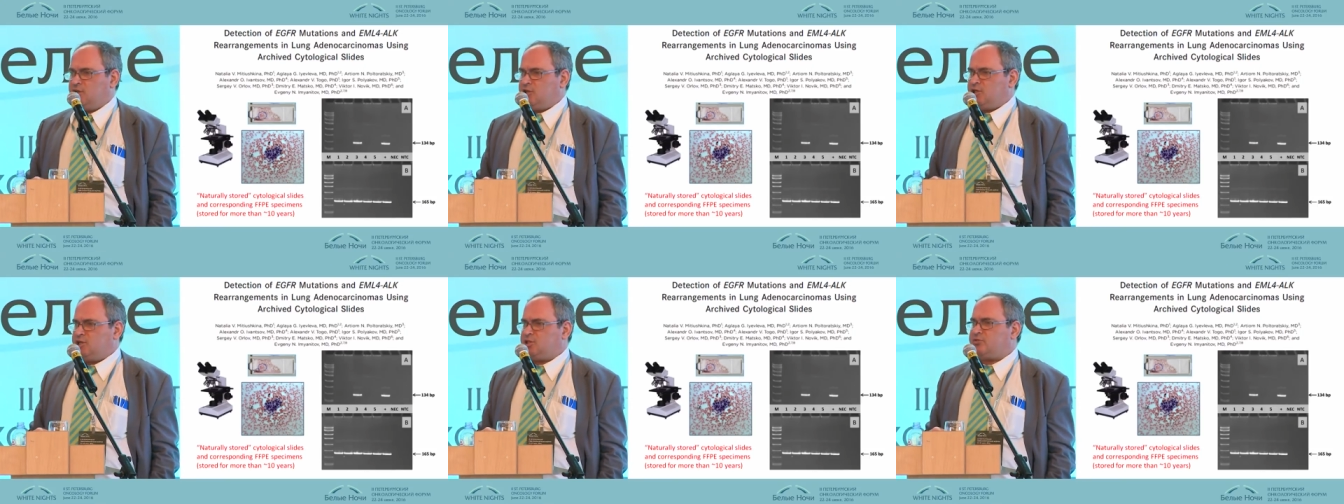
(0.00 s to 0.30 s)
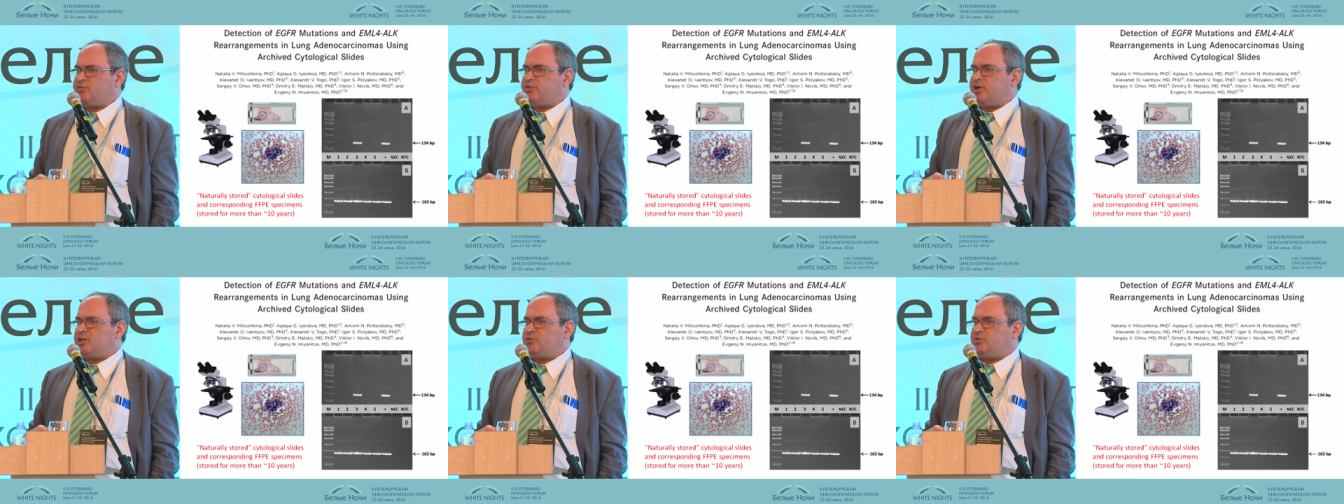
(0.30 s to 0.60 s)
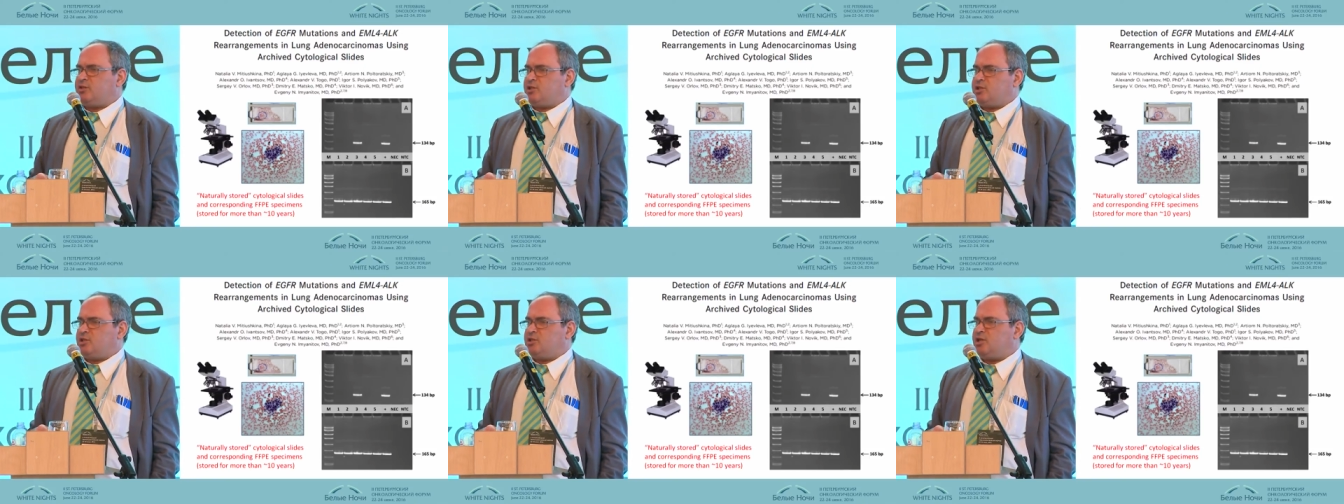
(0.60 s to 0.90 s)
is
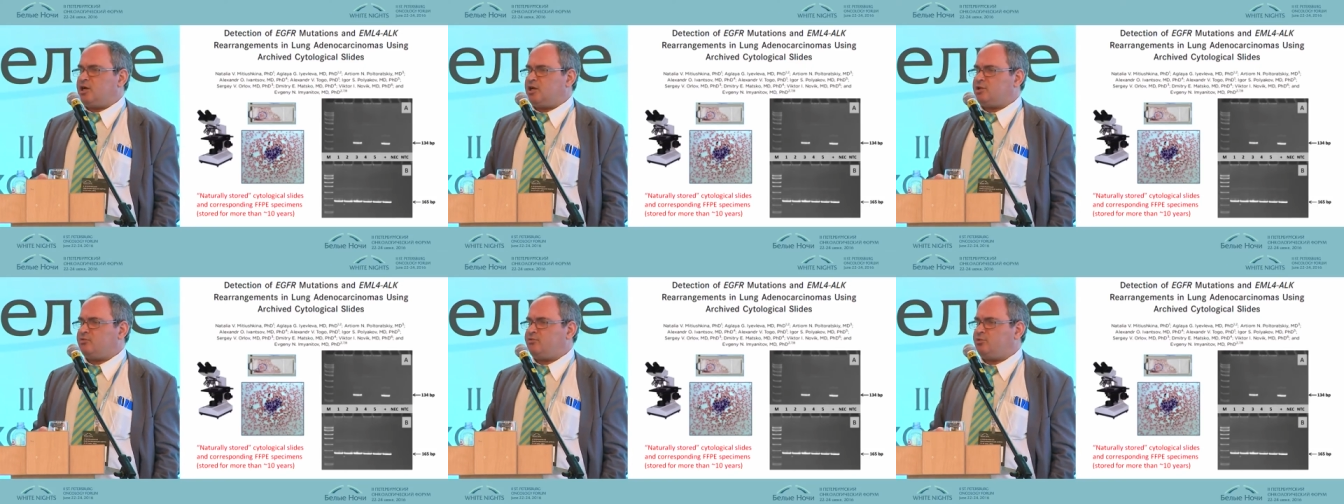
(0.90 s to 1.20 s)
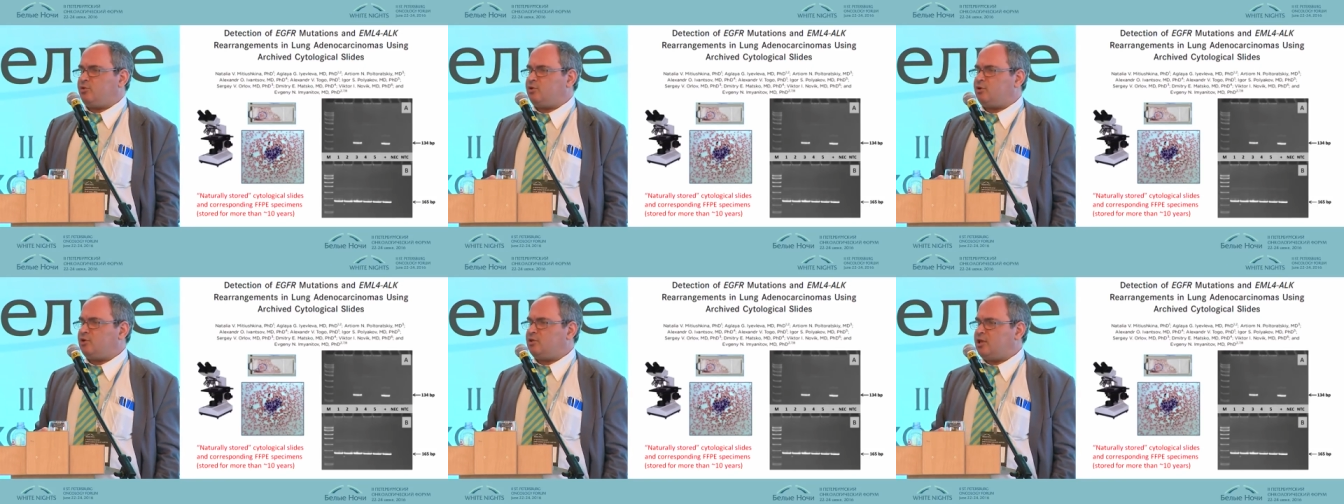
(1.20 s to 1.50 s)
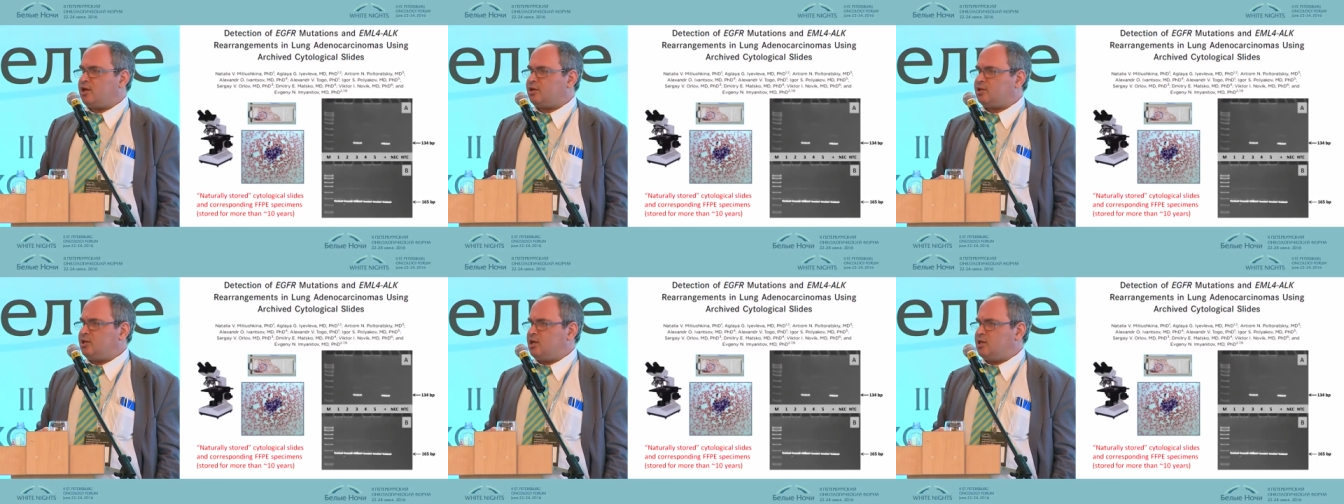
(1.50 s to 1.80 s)
frequently done for
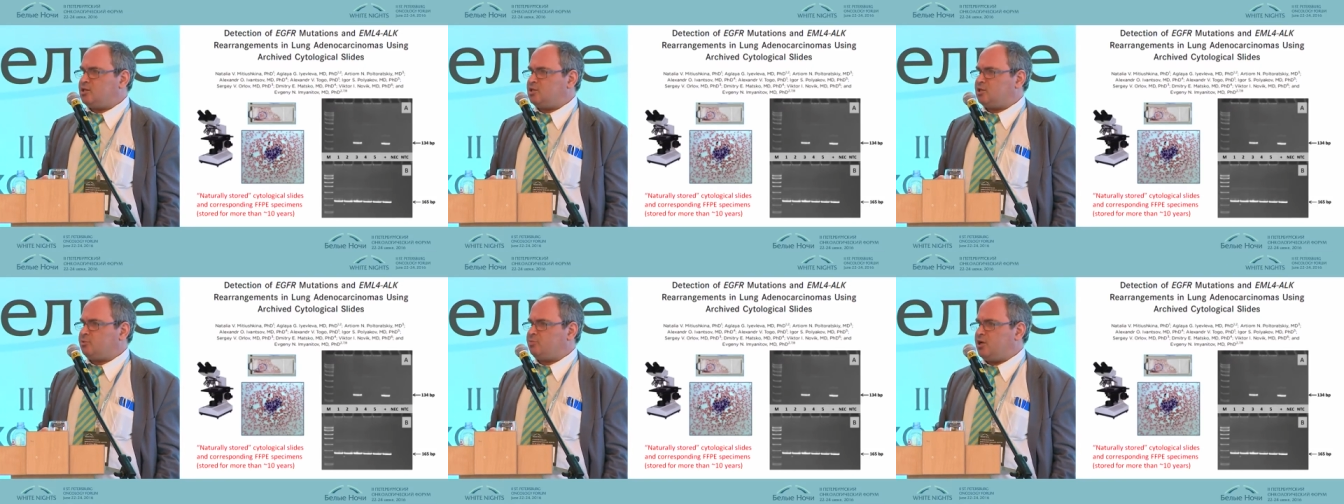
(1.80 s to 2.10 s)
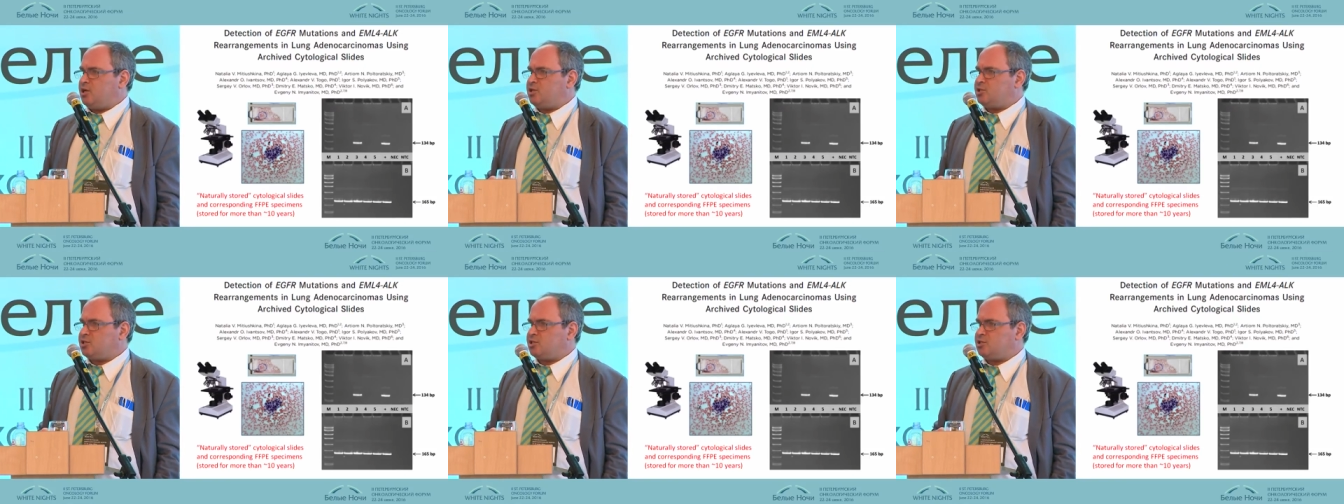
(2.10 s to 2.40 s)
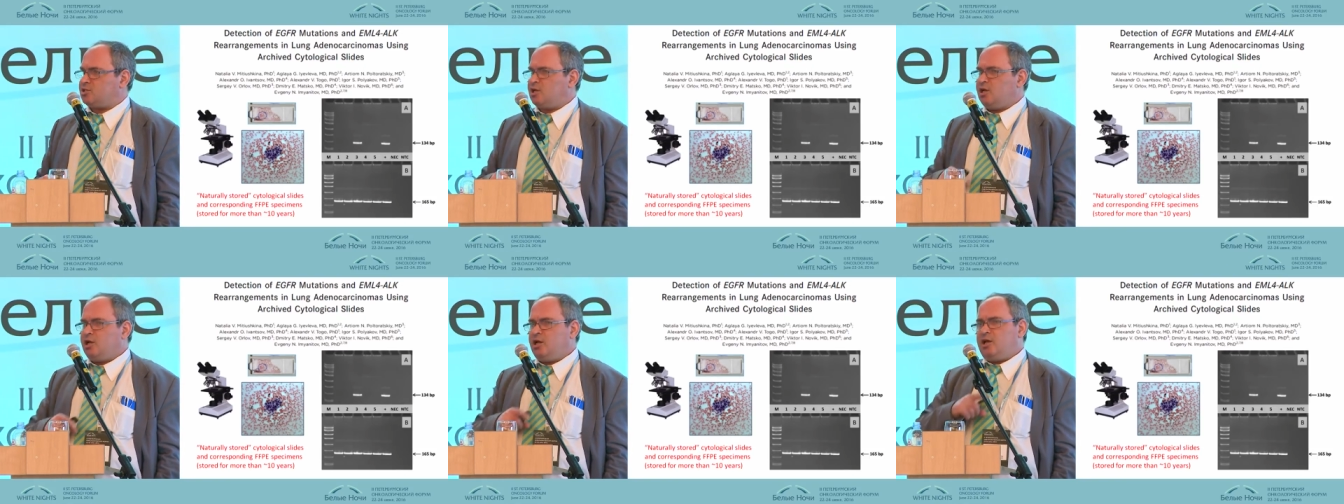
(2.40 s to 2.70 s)
lung cancer
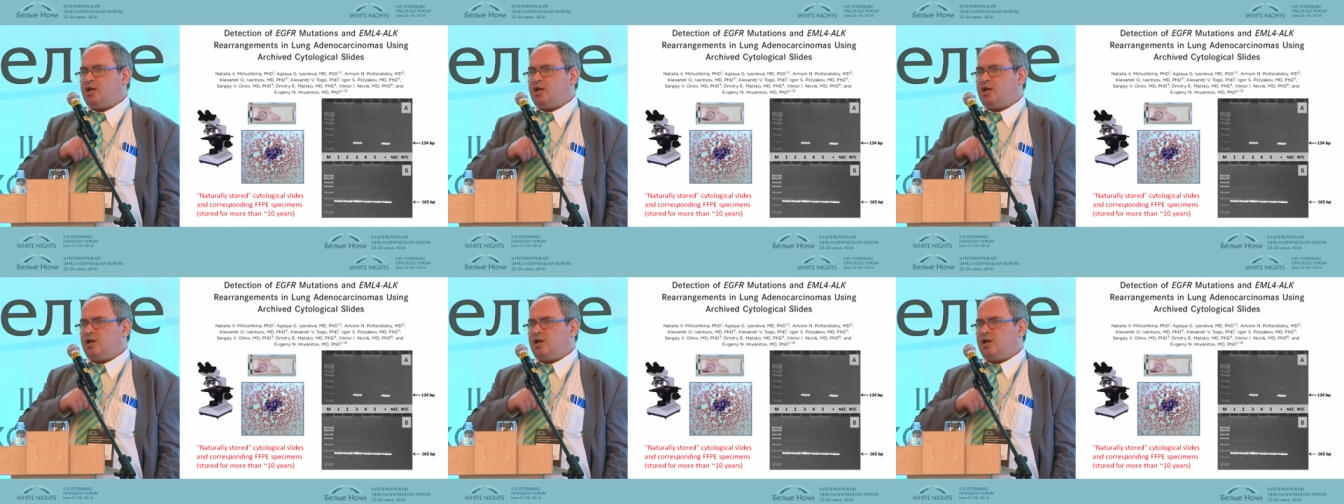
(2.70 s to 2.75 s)
patients.